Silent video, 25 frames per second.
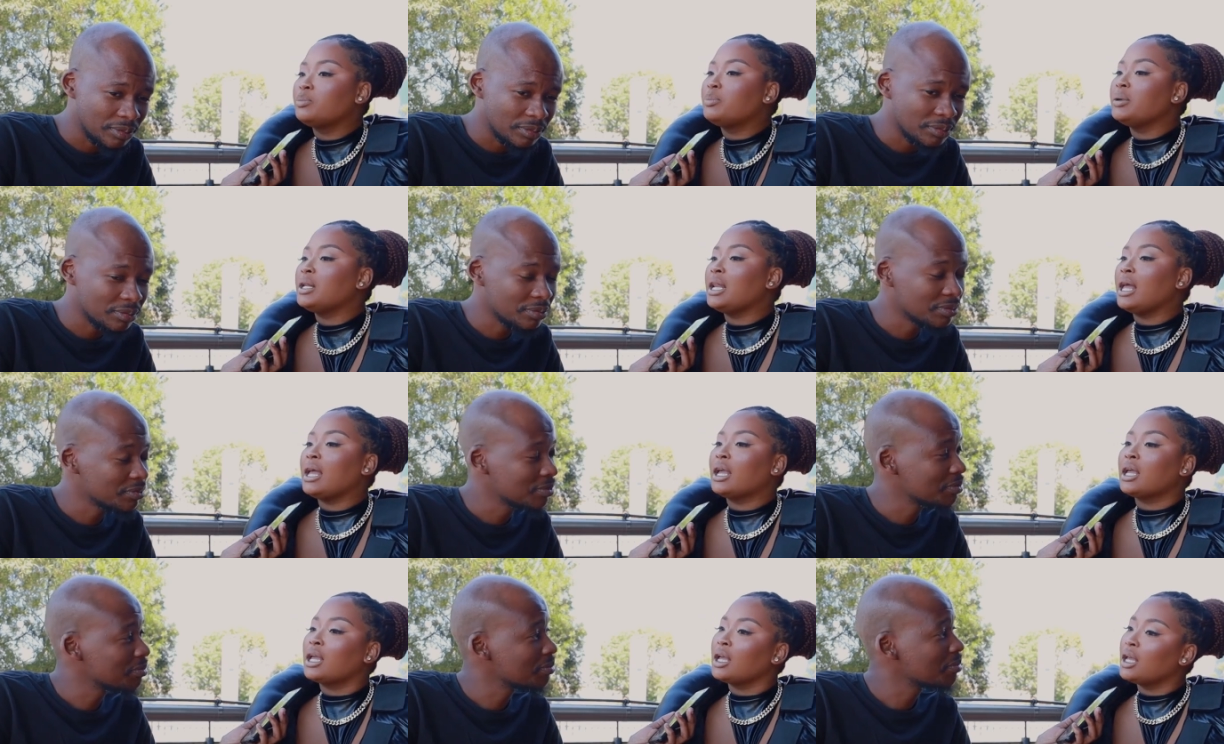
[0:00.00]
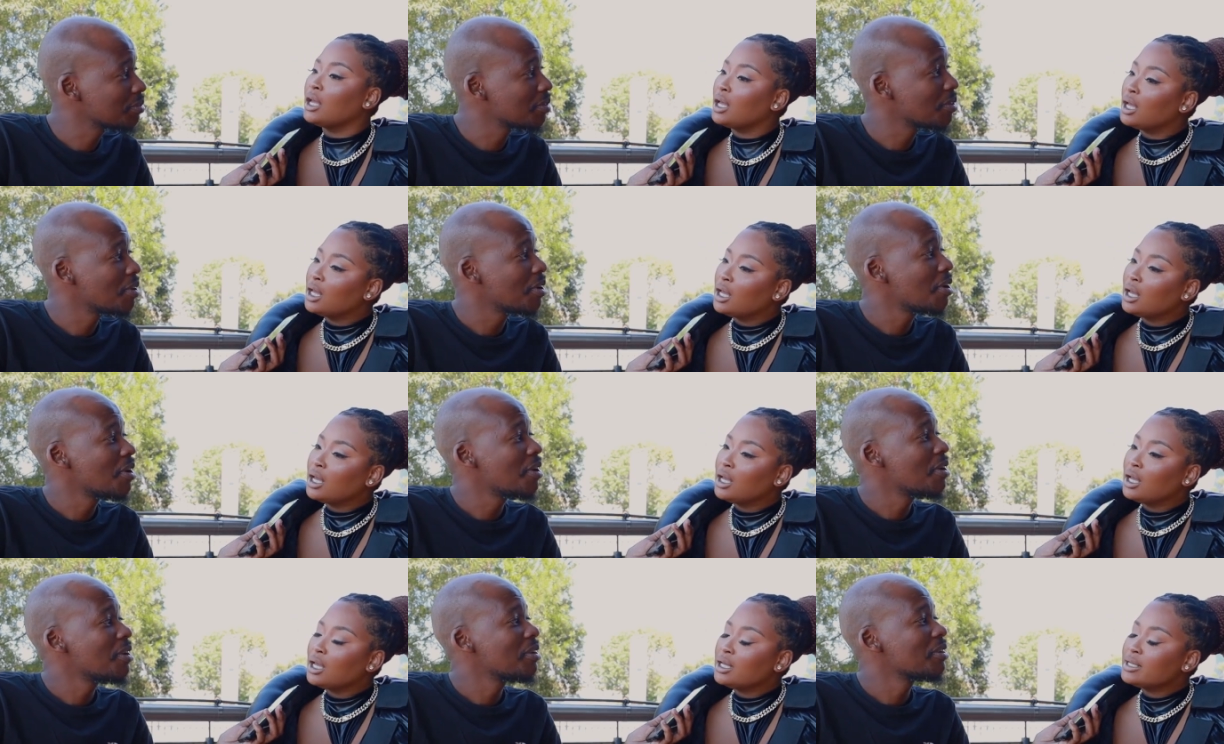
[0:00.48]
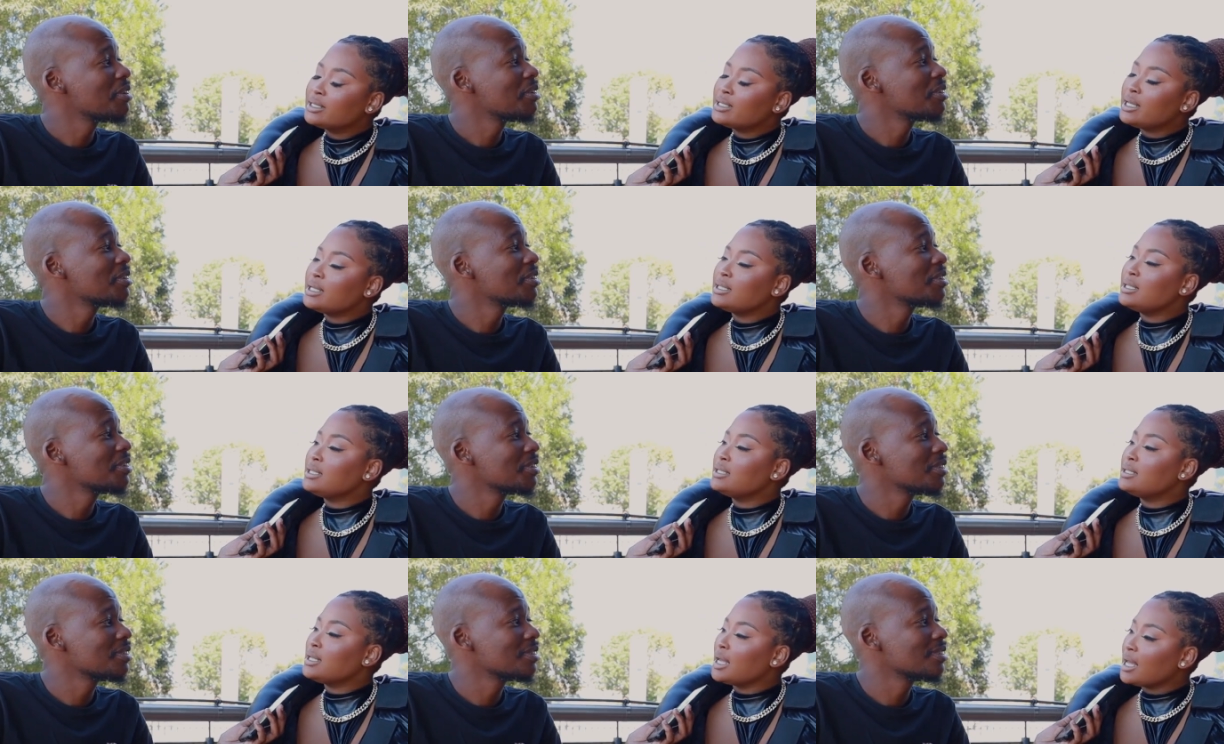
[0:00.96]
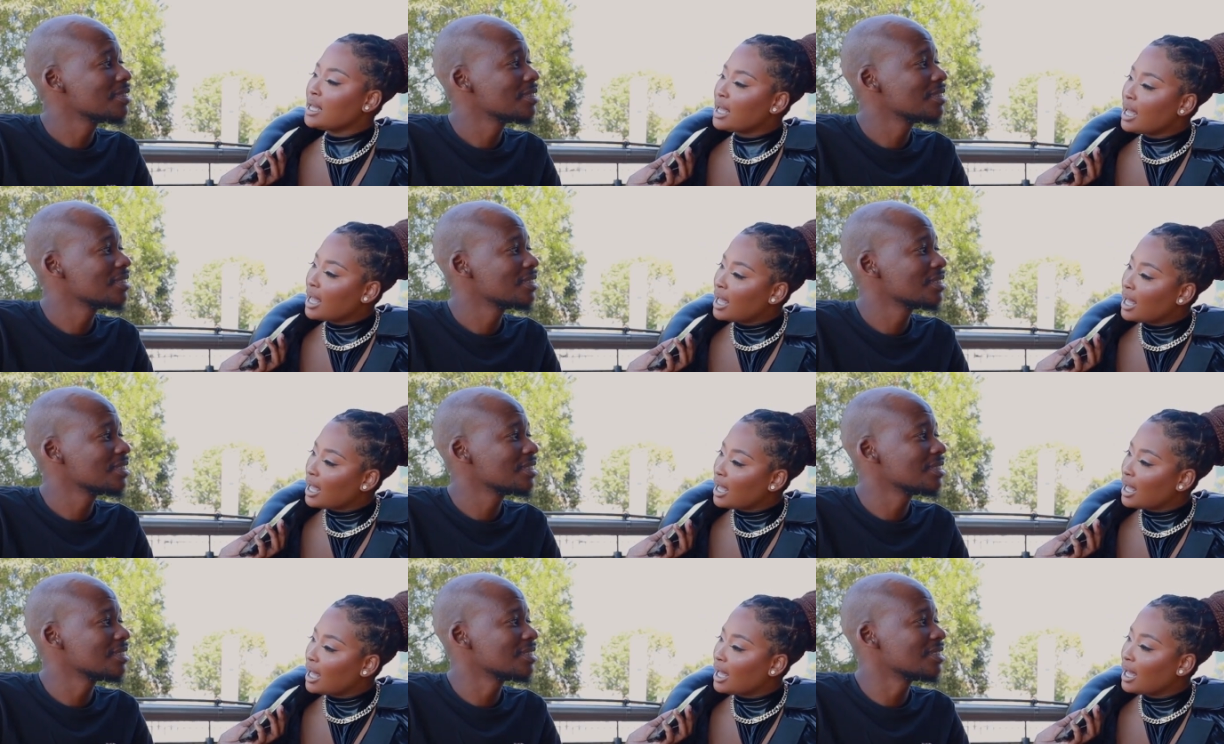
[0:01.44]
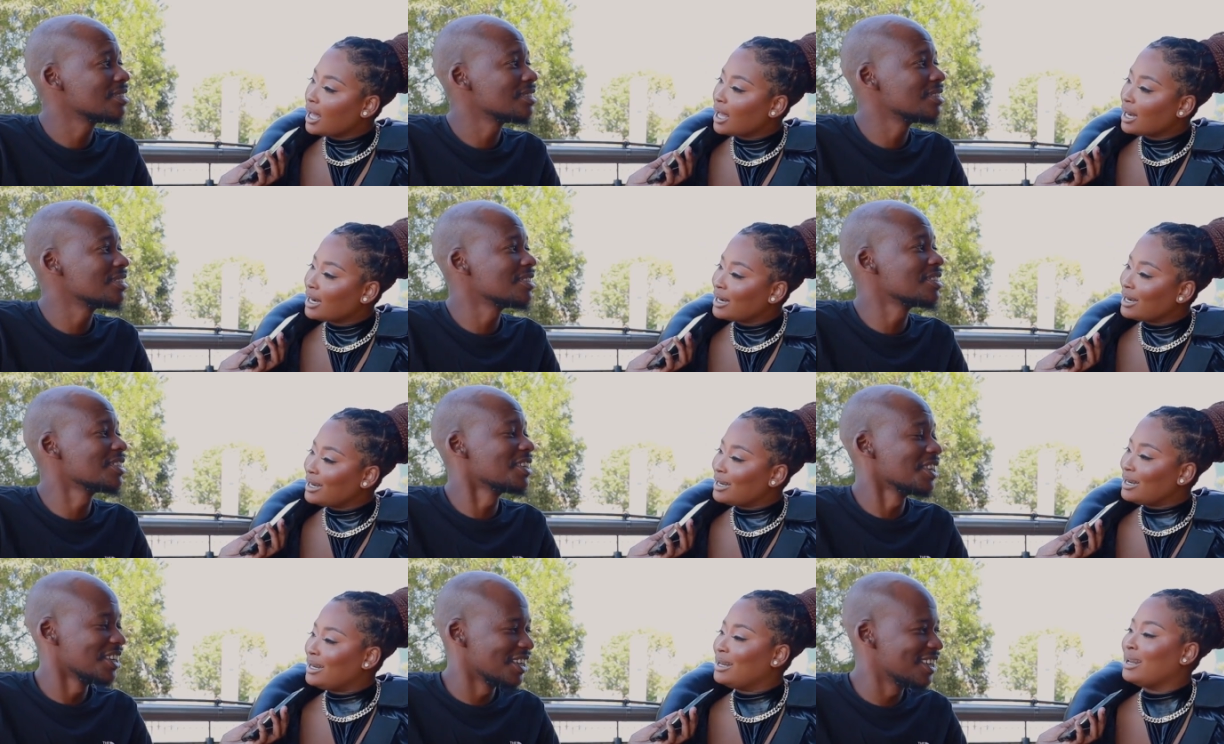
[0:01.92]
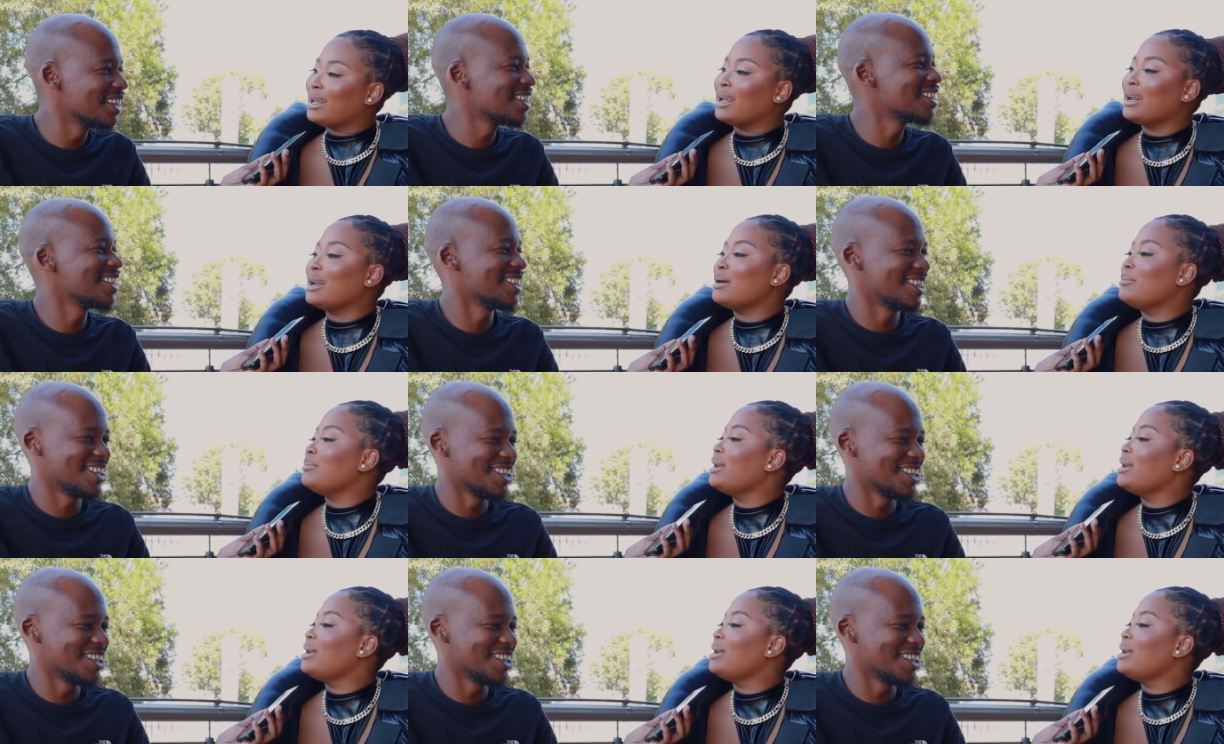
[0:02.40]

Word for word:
Speaker 1: would be like, I am. here